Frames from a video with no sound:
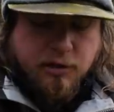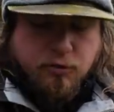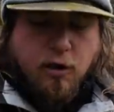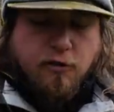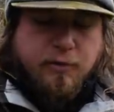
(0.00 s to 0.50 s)
my
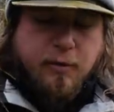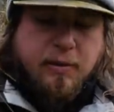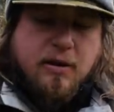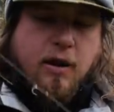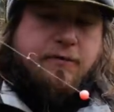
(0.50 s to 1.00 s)
12 mil
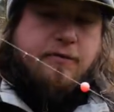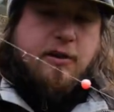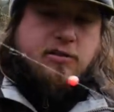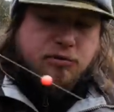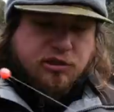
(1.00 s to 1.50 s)
bead on
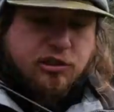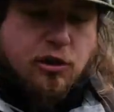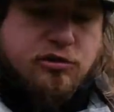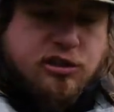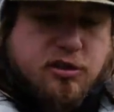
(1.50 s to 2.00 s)
first, which is
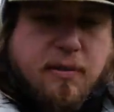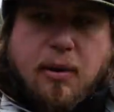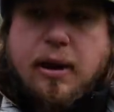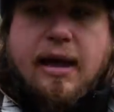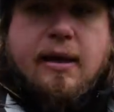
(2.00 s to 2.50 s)
closest to
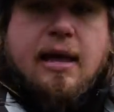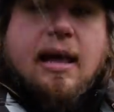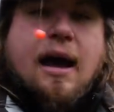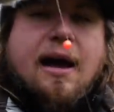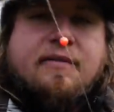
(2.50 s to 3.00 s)
my weight.
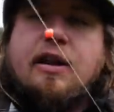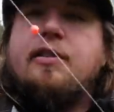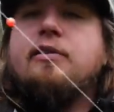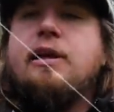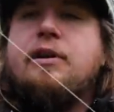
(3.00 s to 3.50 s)
I have
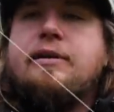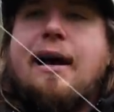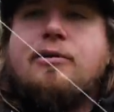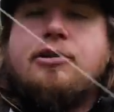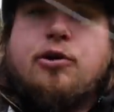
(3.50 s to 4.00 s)
another leader
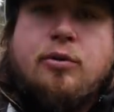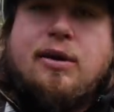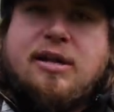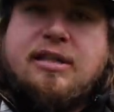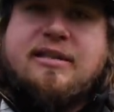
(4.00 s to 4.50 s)
down to
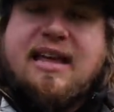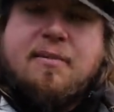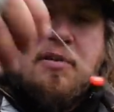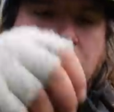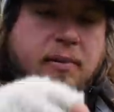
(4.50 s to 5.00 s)
this
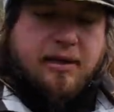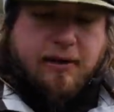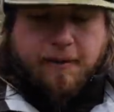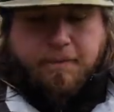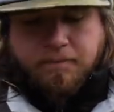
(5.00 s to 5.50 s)
10 mil bead
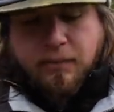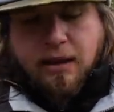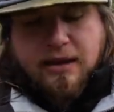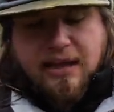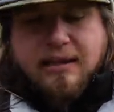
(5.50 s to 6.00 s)
here.
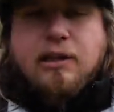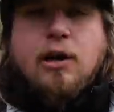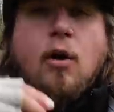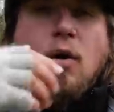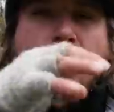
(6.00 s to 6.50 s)
And I like to
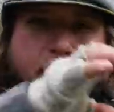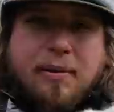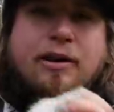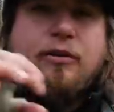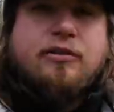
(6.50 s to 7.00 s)
go
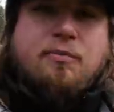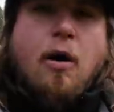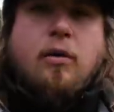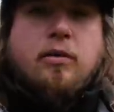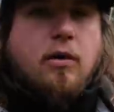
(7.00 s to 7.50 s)
bigger to
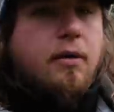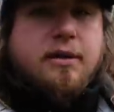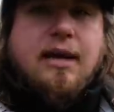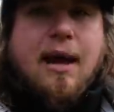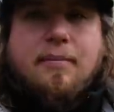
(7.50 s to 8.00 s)
smaller all
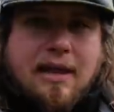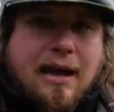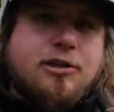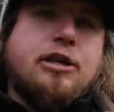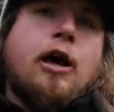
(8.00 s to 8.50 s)
the time. That
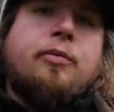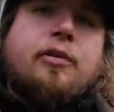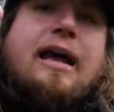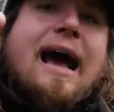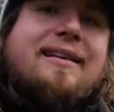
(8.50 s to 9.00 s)
actually helps
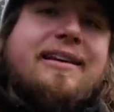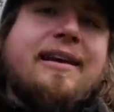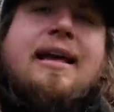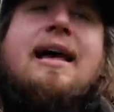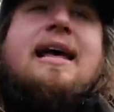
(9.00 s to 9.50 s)
your
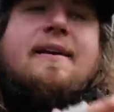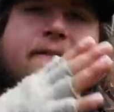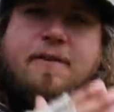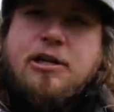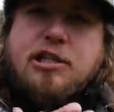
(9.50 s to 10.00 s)
casting, and
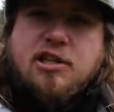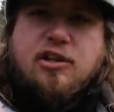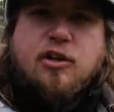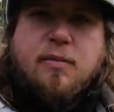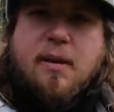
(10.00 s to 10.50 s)
it fishes a
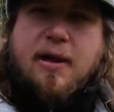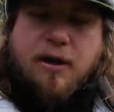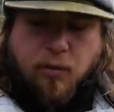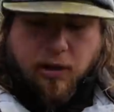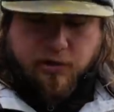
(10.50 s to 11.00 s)
little bit
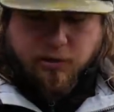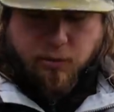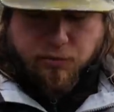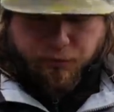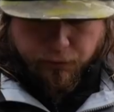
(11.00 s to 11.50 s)
better while it's
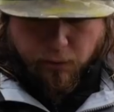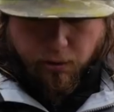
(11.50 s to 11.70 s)
going through the